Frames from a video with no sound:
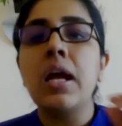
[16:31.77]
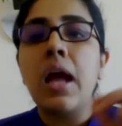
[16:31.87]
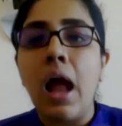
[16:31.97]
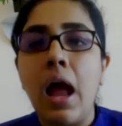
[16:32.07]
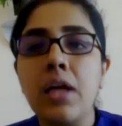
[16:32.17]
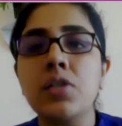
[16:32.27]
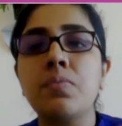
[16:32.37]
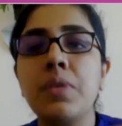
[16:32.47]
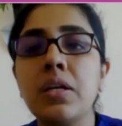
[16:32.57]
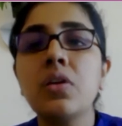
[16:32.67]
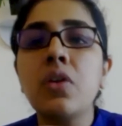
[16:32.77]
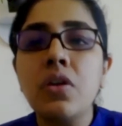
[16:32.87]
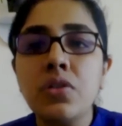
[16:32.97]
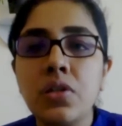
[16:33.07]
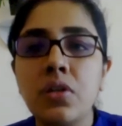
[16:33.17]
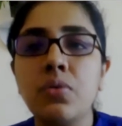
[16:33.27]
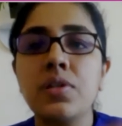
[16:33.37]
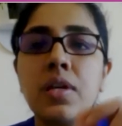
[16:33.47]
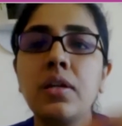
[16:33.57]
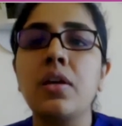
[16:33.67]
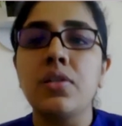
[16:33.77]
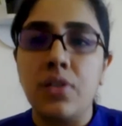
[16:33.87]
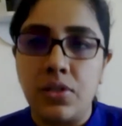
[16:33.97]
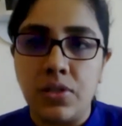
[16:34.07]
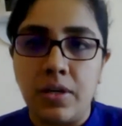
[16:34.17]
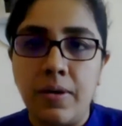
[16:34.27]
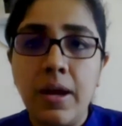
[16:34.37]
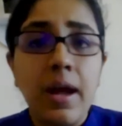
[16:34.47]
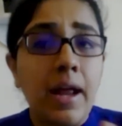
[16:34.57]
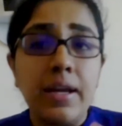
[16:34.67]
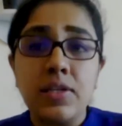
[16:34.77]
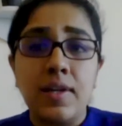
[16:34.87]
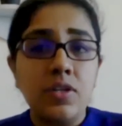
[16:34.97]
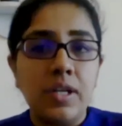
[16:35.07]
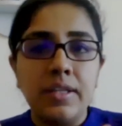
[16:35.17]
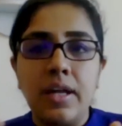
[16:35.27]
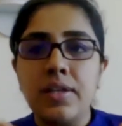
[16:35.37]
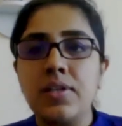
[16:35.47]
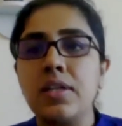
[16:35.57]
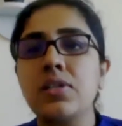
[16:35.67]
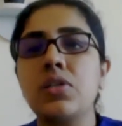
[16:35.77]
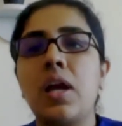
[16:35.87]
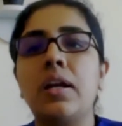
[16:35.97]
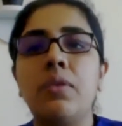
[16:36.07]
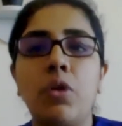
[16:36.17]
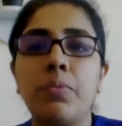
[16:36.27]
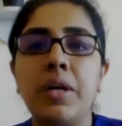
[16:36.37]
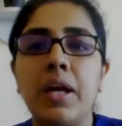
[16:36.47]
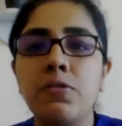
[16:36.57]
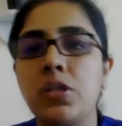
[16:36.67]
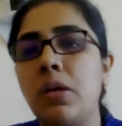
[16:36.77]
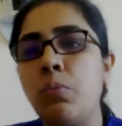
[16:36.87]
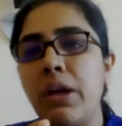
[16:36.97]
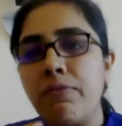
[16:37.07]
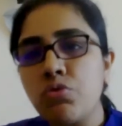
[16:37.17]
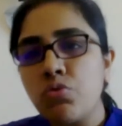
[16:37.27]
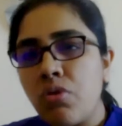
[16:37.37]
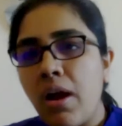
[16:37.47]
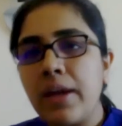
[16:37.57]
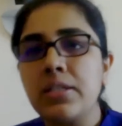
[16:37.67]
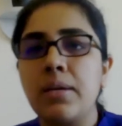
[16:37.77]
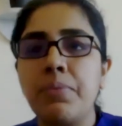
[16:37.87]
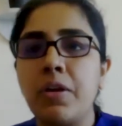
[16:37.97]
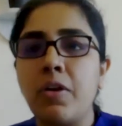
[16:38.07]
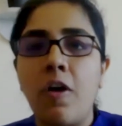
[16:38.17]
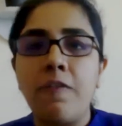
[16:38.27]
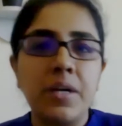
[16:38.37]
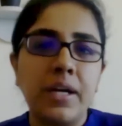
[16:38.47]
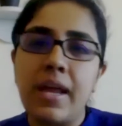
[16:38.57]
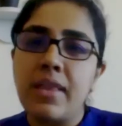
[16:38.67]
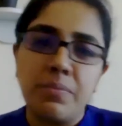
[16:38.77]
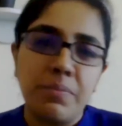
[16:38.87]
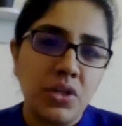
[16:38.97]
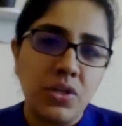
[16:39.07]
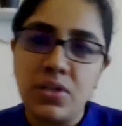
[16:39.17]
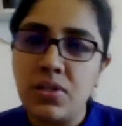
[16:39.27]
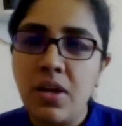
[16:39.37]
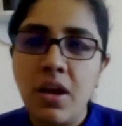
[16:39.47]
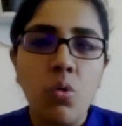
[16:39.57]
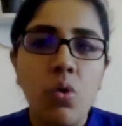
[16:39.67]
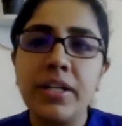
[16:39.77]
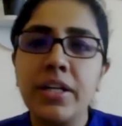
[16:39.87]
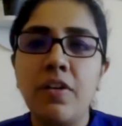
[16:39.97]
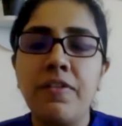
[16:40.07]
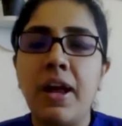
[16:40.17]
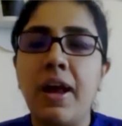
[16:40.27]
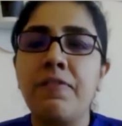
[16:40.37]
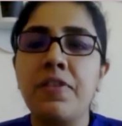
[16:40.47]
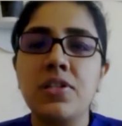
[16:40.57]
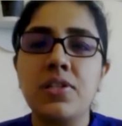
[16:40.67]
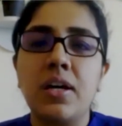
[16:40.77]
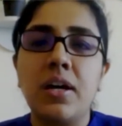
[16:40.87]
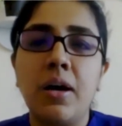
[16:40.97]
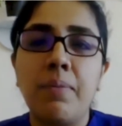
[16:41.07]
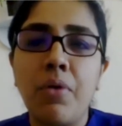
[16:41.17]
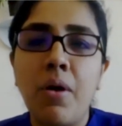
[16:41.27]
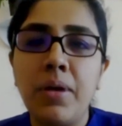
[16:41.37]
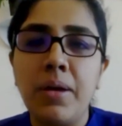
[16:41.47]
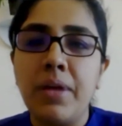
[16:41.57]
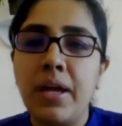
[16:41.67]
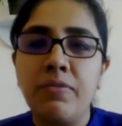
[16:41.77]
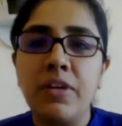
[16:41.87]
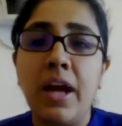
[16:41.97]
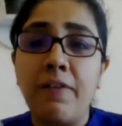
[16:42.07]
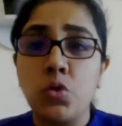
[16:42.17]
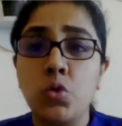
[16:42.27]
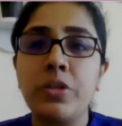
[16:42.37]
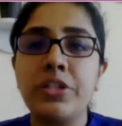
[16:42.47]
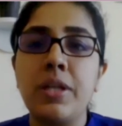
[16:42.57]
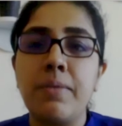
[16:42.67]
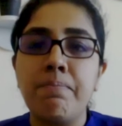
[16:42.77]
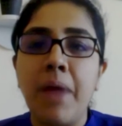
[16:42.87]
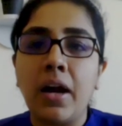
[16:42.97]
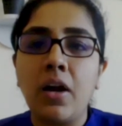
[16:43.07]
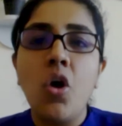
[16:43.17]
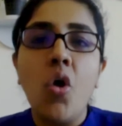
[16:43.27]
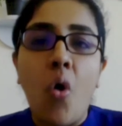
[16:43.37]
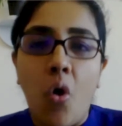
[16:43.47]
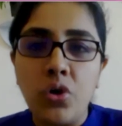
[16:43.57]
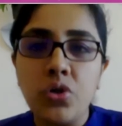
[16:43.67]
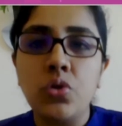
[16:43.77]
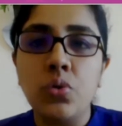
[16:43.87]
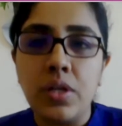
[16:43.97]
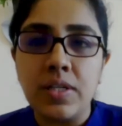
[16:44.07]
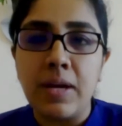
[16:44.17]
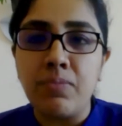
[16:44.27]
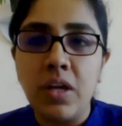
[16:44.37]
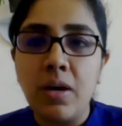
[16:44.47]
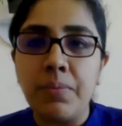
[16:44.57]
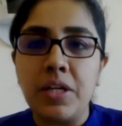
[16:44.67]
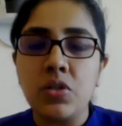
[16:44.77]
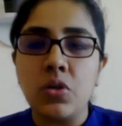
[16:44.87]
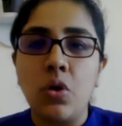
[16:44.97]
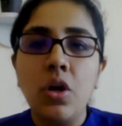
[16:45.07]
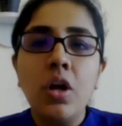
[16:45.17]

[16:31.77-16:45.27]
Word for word: has been continuous and consistent. And essentially, that is exactly what we have seen. We have tried tapering off, but again, the patient's quality of life is uh, a problem, and we have to switch them back on to the same therapy. So,